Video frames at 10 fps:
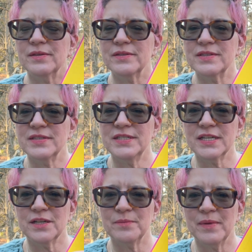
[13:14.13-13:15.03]

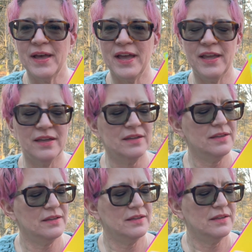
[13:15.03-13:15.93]
stick my
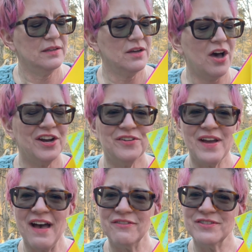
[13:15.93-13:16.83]

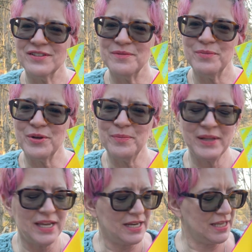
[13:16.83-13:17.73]
autographed book
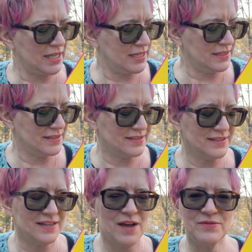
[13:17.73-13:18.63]
plate in.
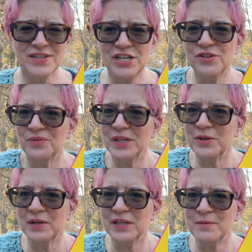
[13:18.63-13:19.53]
I was going to do it really
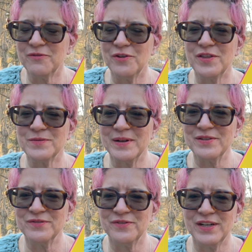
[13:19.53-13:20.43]
quickly before this, but I
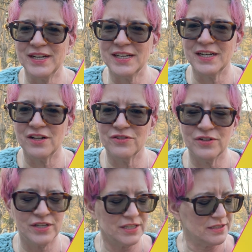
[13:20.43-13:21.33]
was afraid I'd get it all
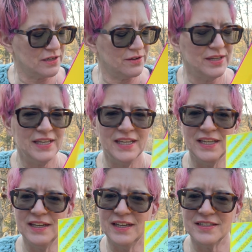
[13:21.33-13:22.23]
crooked. So
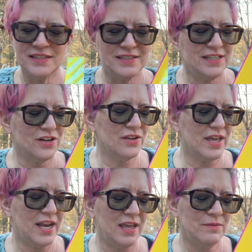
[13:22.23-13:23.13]
it's a sticker
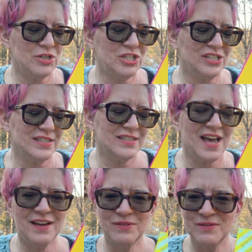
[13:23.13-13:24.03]
that Amy Gilles
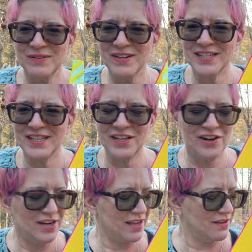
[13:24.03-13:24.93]
signed when we went to the
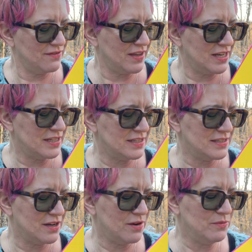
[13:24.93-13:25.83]
Yarnia event.
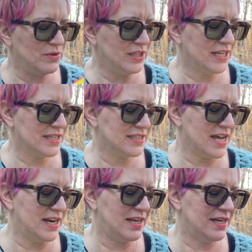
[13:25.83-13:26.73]
So I'm really
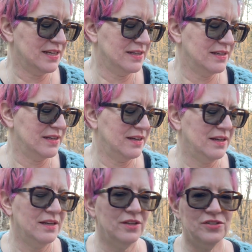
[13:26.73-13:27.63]
excited
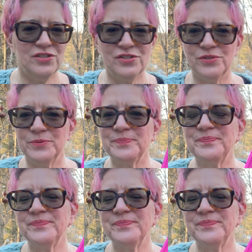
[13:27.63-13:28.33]
to